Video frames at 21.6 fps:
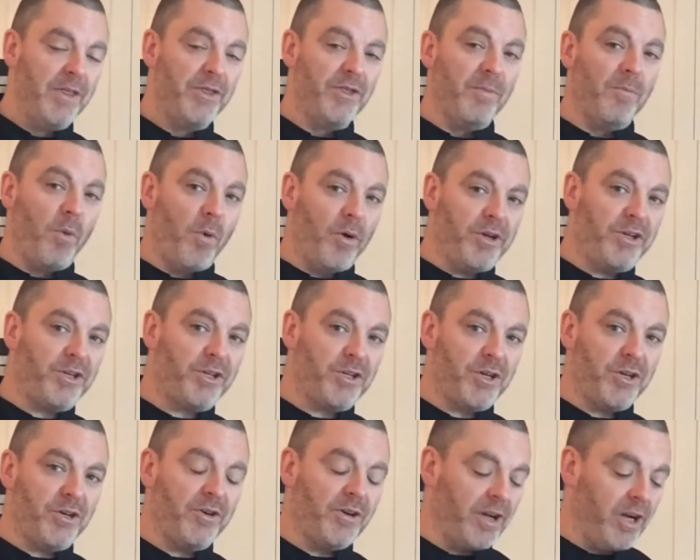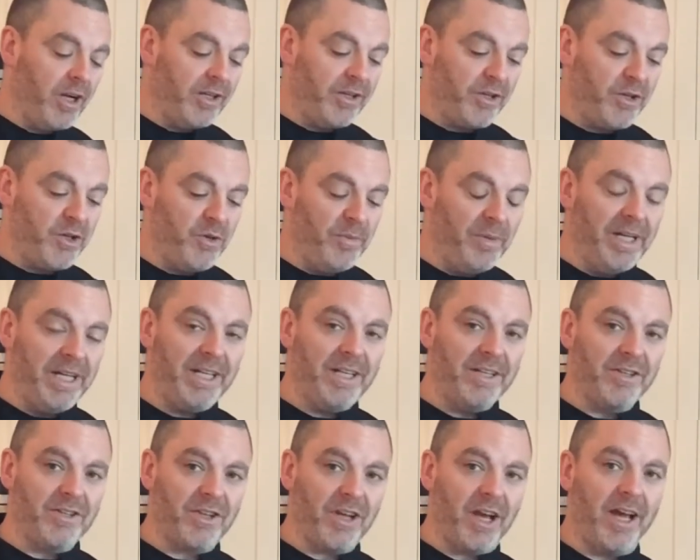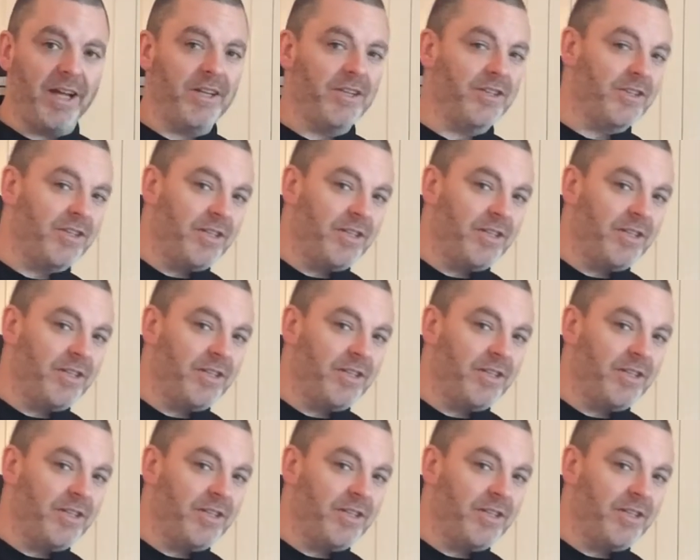The moisture and all the humidity inside is